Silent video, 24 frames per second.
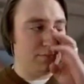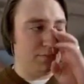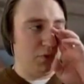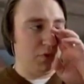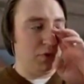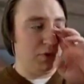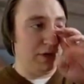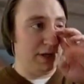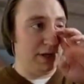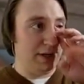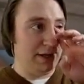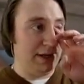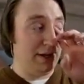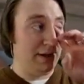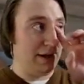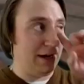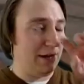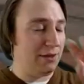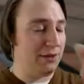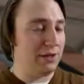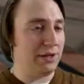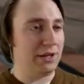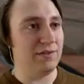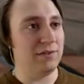boy, now that
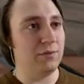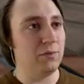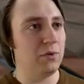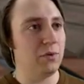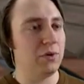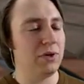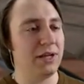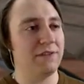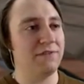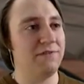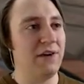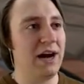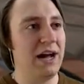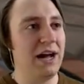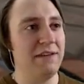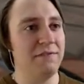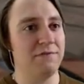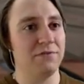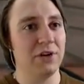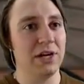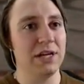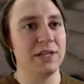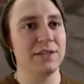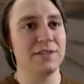I think of it, more like
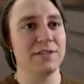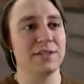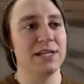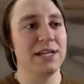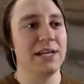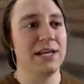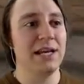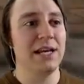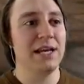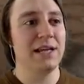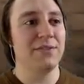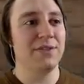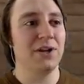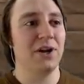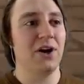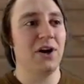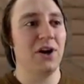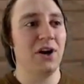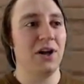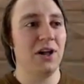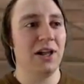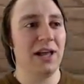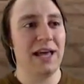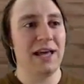5 friends that
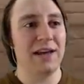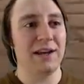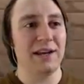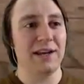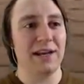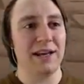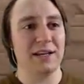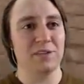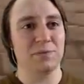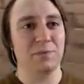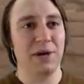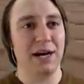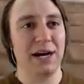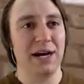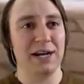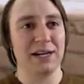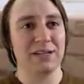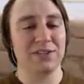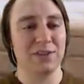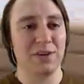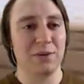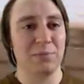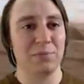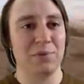all had an
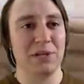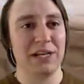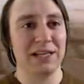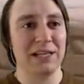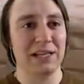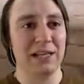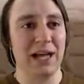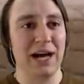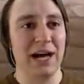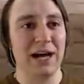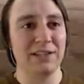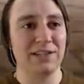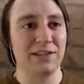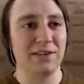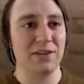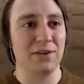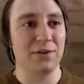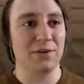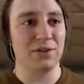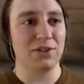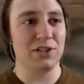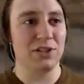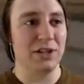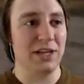Xbox. So I played lots of
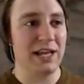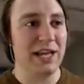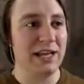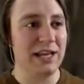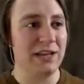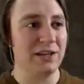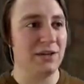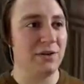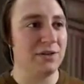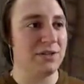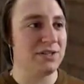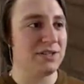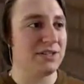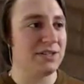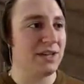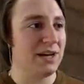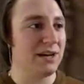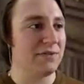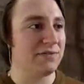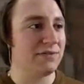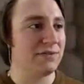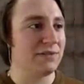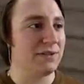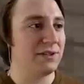the original Halo and
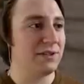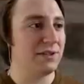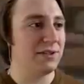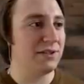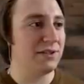stuff.